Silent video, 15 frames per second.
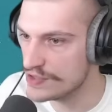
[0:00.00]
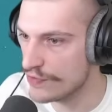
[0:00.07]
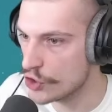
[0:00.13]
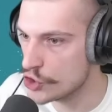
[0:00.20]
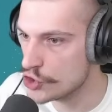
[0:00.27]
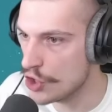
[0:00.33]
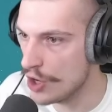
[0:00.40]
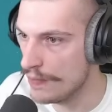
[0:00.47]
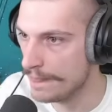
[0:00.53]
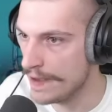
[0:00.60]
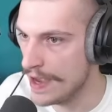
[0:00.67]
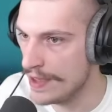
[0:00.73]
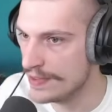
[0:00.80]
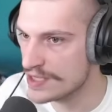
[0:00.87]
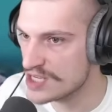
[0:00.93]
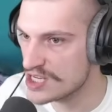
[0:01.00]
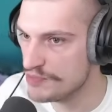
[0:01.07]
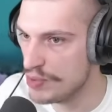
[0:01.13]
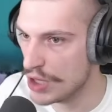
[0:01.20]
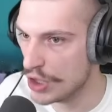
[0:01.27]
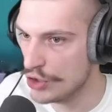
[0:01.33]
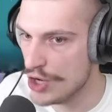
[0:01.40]
for sure. Yeah, this is
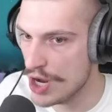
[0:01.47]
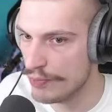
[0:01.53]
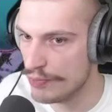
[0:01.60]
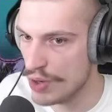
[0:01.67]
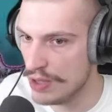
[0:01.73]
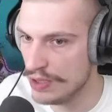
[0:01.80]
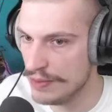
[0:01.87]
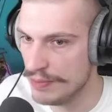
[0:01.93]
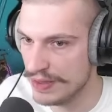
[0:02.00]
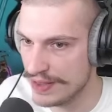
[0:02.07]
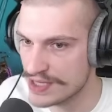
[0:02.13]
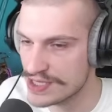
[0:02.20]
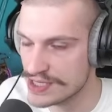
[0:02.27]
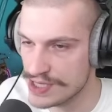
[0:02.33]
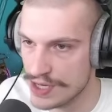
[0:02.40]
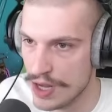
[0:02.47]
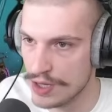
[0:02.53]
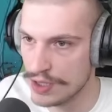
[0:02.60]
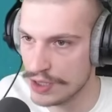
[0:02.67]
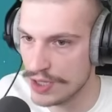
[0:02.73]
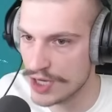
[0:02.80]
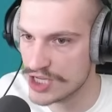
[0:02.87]
Pagar Young probably, but this is an
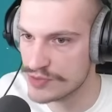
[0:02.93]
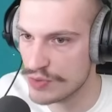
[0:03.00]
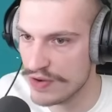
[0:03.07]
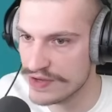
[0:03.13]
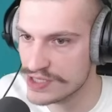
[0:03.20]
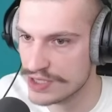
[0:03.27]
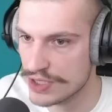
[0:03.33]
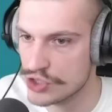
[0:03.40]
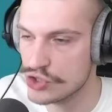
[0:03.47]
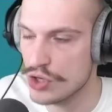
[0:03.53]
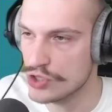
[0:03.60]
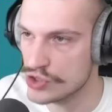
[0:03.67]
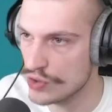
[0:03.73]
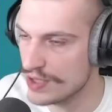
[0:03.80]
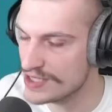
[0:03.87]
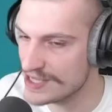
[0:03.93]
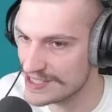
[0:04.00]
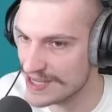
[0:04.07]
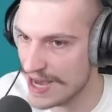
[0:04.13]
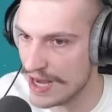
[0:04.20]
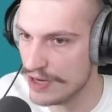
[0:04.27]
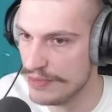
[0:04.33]
uncolonized province at the start, so this has
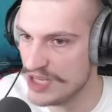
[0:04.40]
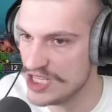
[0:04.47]
gotta be